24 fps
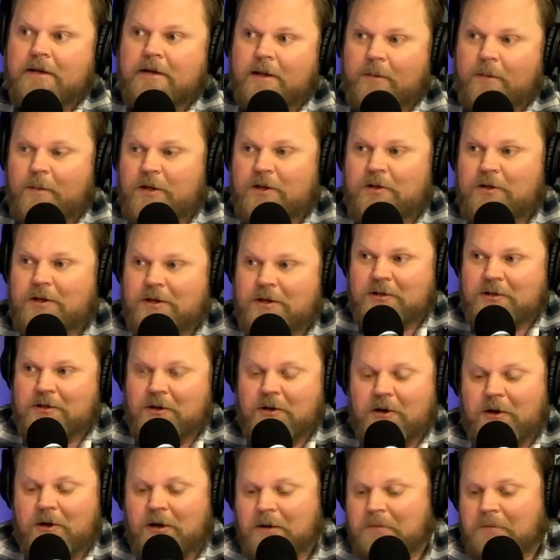I mean, you can
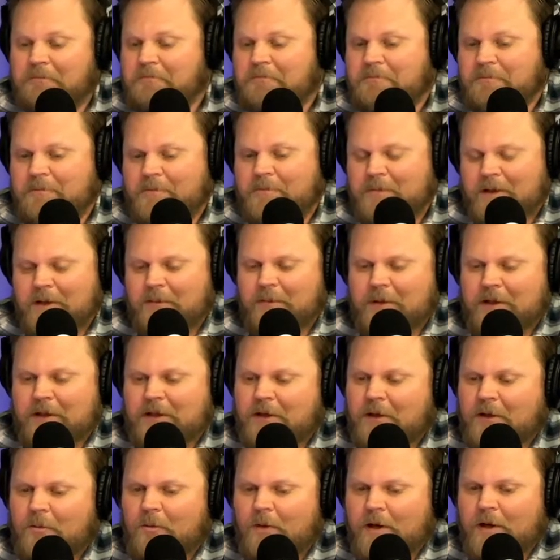on, I mean,
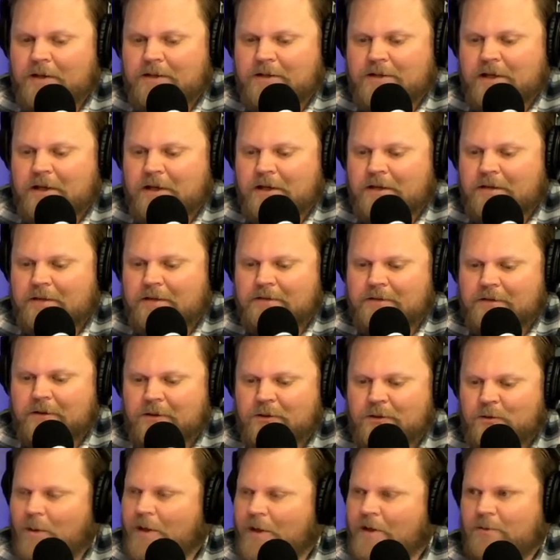go watch uh,
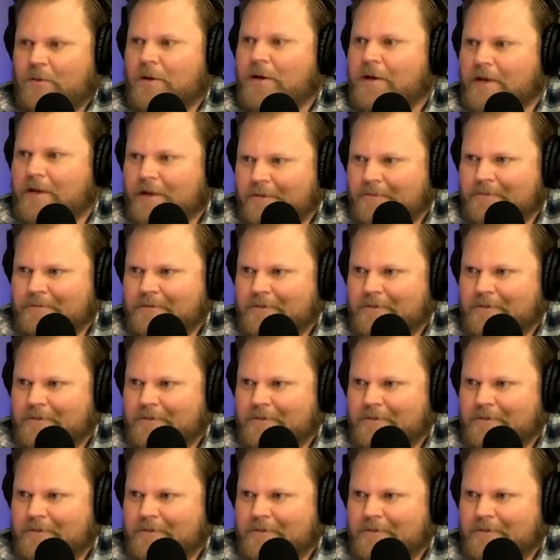2020.